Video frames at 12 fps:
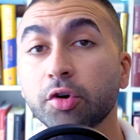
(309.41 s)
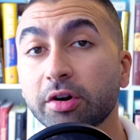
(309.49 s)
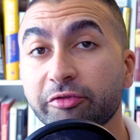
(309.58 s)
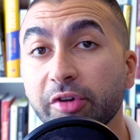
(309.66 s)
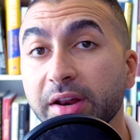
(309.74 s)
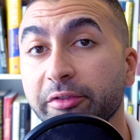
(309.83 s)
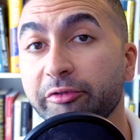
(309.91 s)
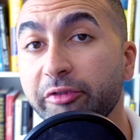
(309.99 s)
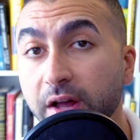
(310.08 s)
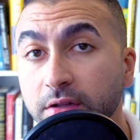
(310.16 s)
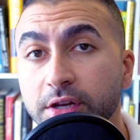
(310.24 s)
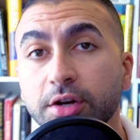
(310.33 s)
you're afraid of
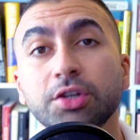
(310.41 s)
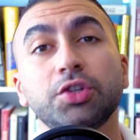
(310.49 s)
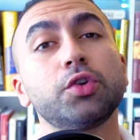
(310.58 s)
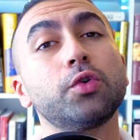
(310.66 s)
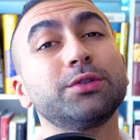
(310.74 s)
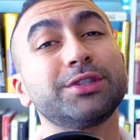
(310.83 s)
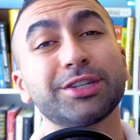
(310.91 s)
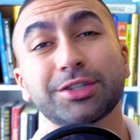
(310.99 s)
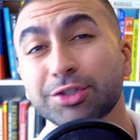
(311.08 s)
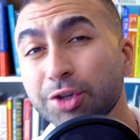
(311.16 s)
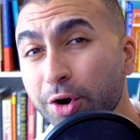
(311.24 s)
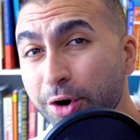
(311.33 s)
failure, you don't
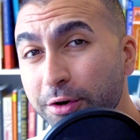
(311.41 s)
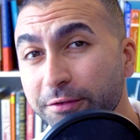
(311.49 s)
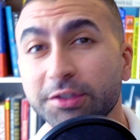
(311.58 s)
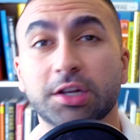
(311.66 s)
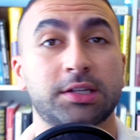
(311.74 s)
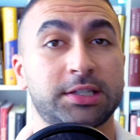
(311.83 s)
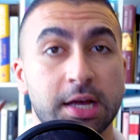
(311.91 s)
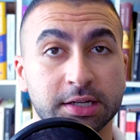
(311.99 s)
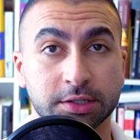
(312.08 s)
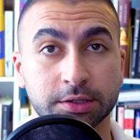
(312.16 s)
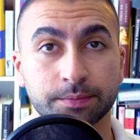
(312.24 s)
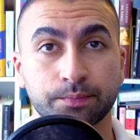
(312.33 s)
deserve
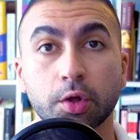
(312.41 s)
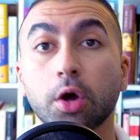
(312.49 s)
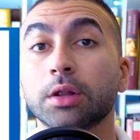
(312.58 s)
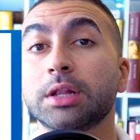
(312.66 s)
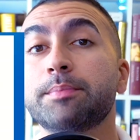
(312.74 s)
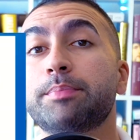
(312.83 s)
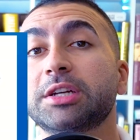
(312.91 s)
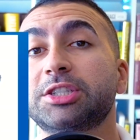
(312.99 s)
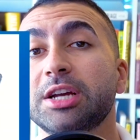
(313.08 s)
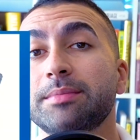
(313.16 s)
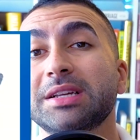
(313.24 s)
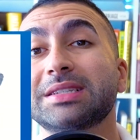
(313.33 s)
success." Olympic
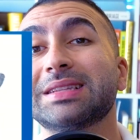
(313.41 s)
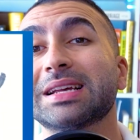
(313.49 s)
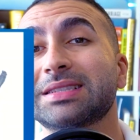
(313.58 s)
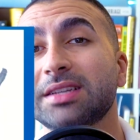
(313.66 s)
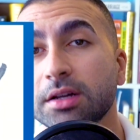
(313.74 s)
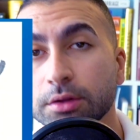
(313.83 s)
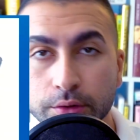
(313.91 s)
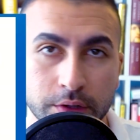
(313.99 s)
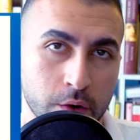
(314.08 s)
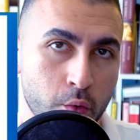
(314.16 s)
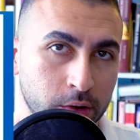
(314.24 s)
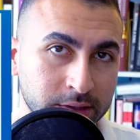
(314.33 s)
gymnast Nastia
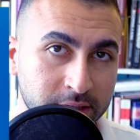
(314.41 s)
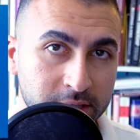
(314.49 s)
Liukin once